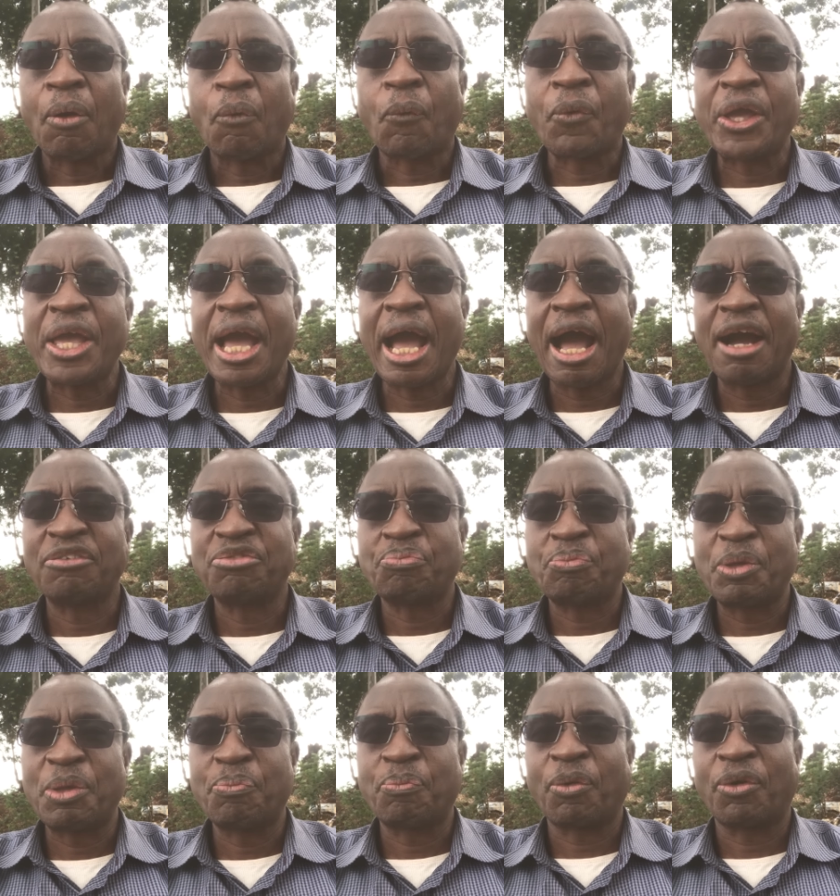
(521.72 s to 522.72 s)
We have
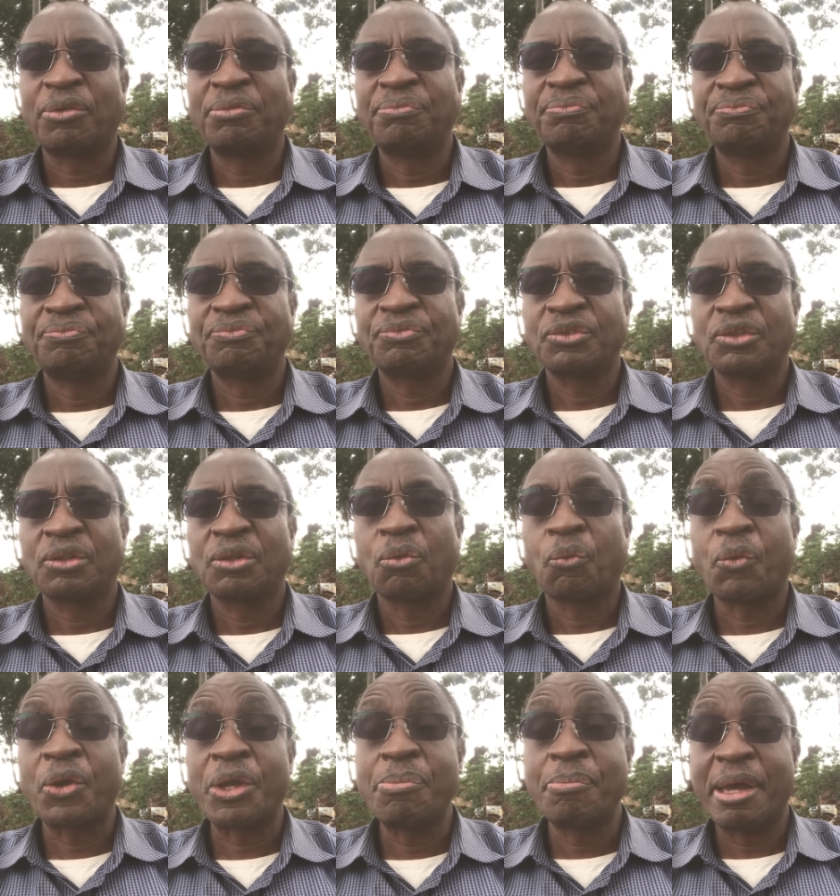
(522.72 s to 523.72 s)
people,
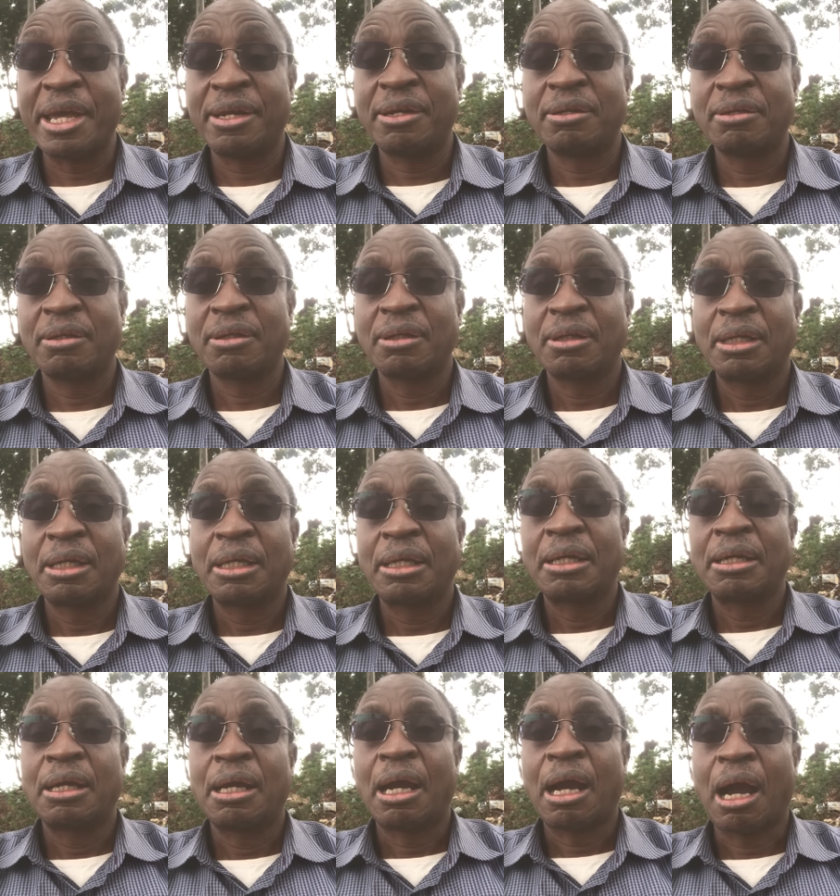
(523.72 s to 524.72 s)
women,
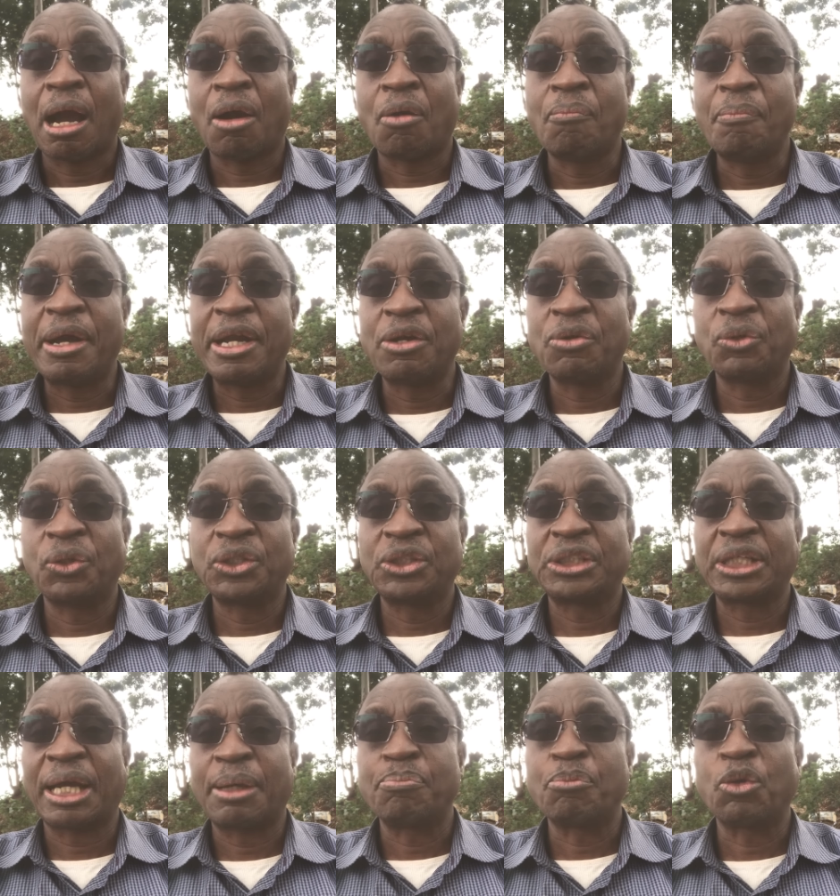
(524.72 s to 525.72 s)
a woman who
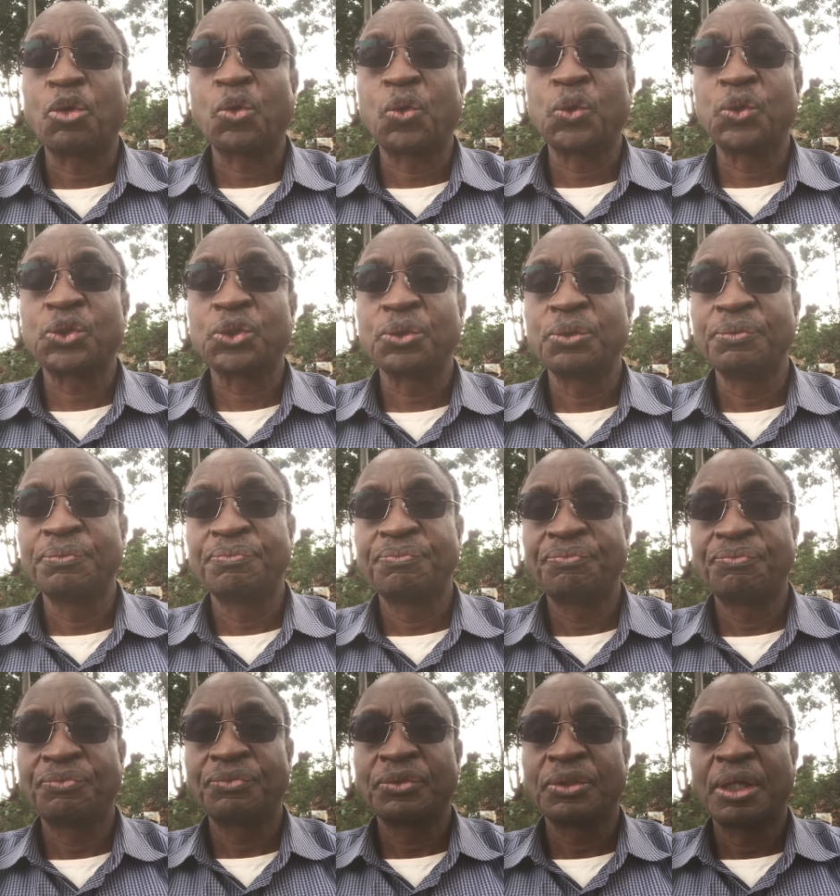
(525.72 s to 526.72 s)
is a Bukusu,
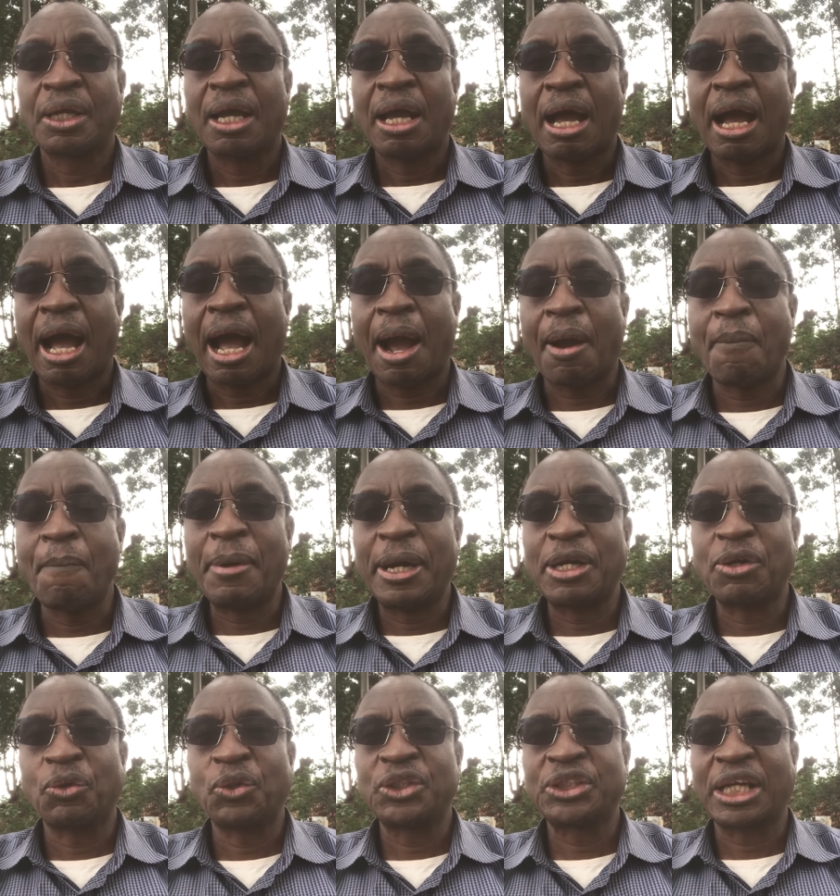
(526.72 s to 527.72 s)
a woman
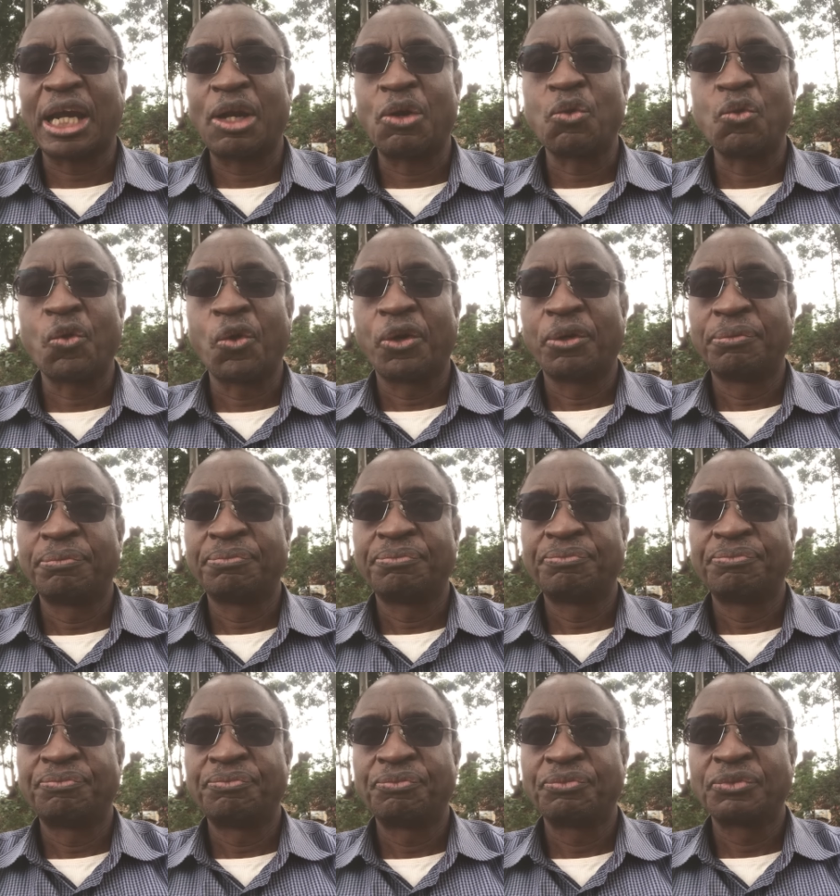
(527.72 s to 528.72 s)
who is a Luo.
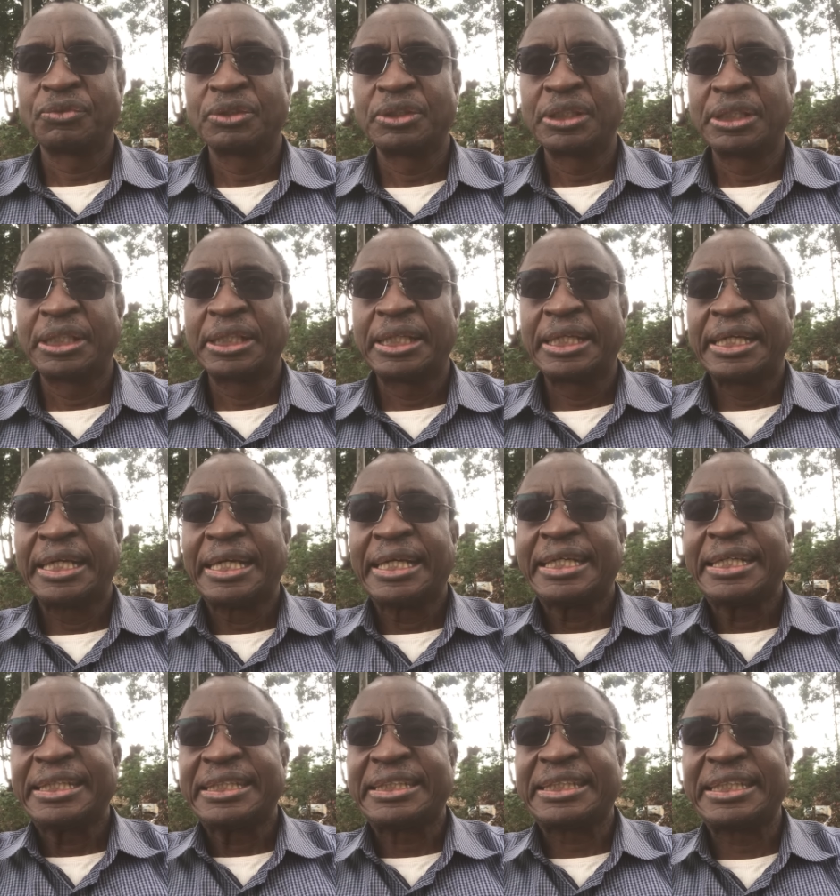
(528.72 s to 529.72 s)

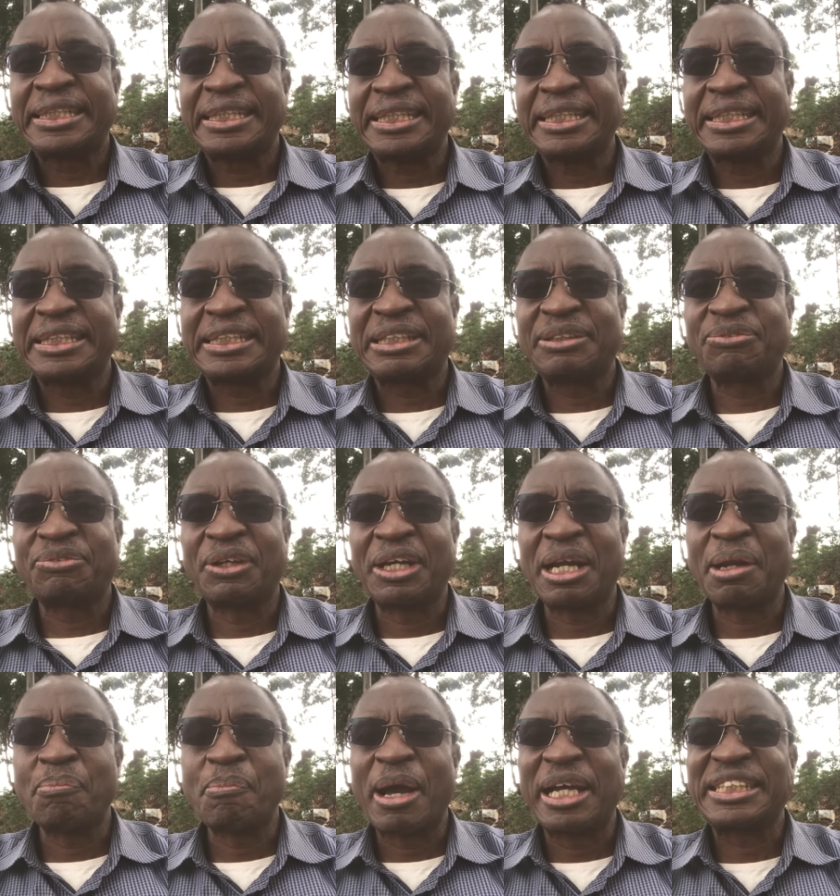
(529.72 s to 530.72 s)
She is
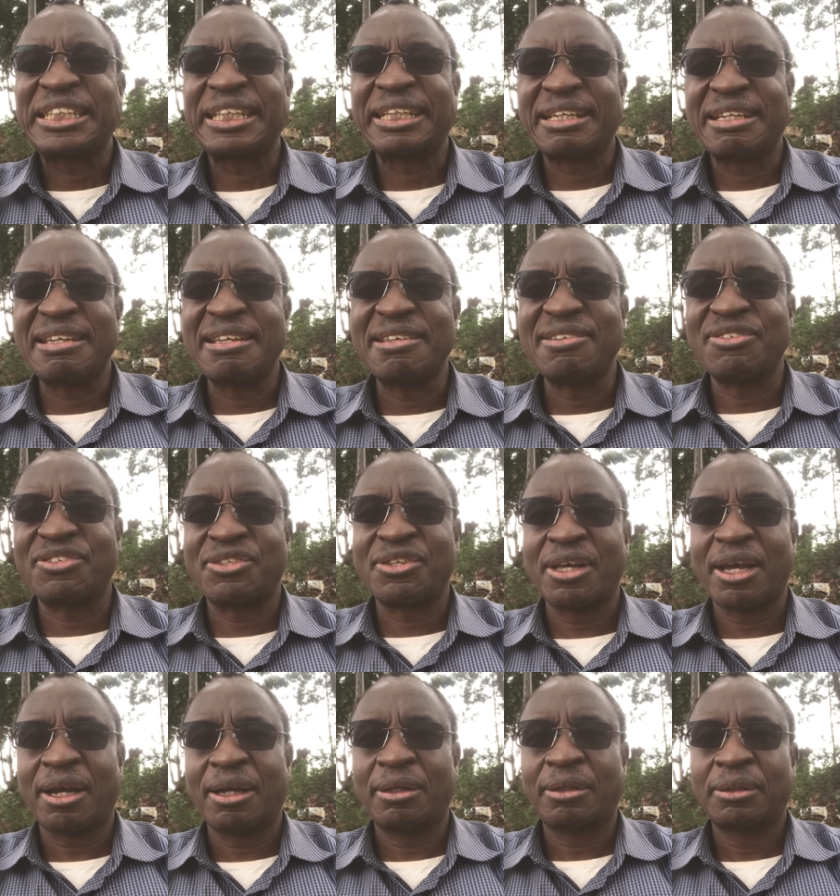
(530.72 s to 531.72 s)
very much
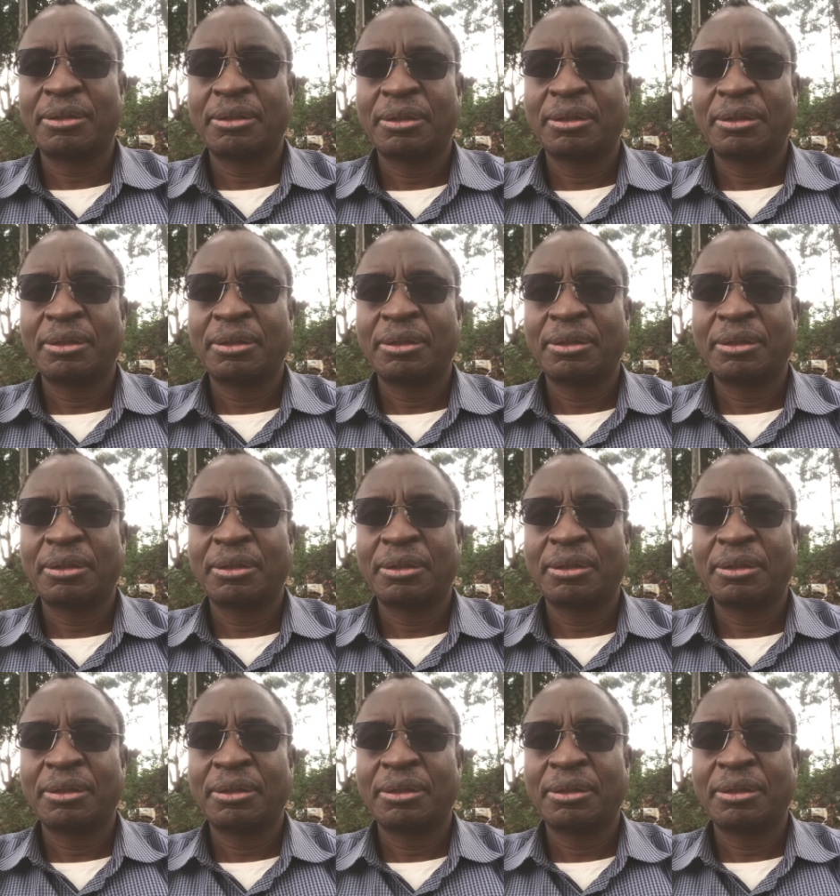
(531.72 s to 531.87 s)
easier